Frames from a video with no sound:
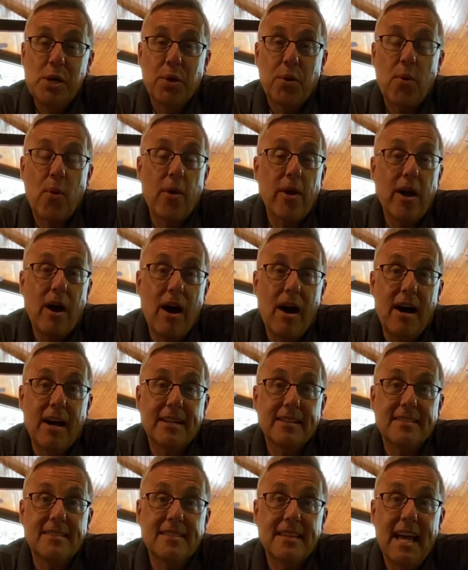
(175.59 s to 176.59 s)
Corey
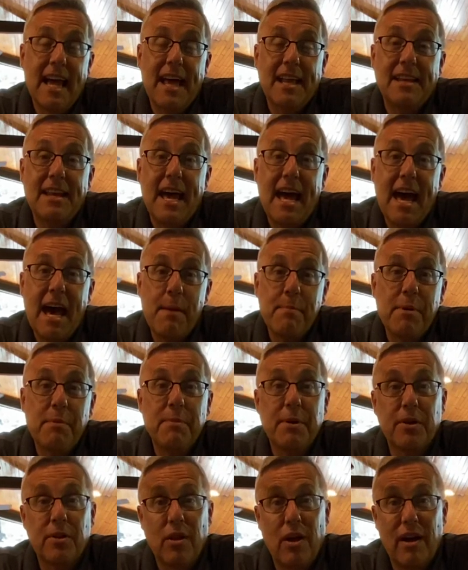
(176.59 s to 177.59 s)
Hawks and Hap
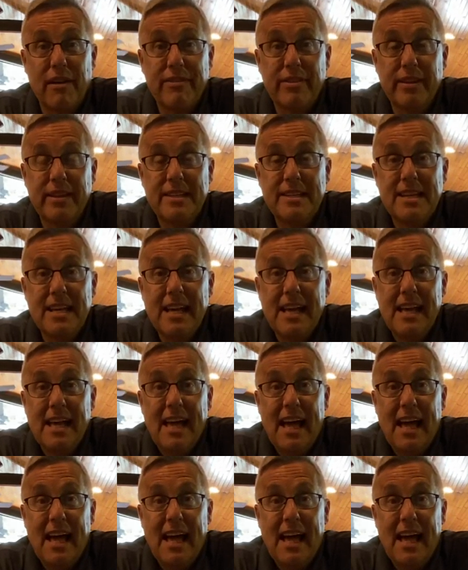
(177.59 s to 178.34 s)
McLaughlin